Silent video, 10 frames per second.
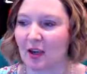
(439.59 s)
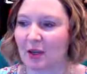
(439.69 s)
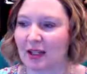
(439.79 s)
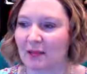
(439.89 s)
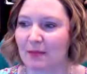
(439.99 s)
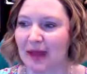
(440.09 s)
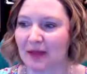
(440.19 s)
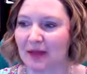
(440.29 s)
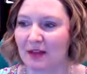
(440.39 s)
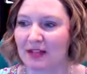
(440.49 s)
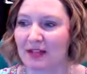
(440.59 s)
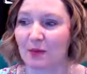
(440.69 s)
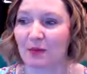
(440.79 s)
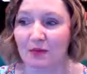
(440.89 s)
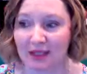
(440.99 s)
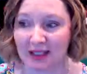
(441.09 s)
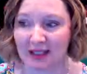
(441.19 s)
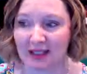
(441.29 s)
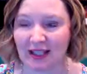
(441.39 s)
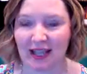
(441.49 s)
we need to manifest them
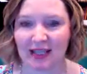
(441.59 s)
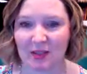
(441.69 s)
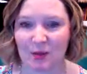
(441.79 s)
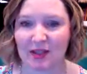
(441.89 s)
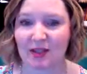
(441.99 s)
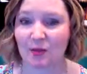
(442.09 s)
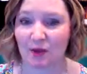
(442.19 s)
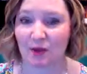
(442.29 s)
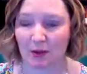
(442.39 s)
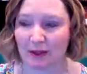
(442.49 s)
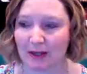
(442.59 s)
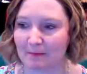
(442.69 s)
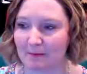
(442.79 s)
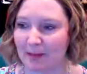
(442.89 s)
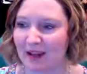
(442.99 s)
physically and express them verbally.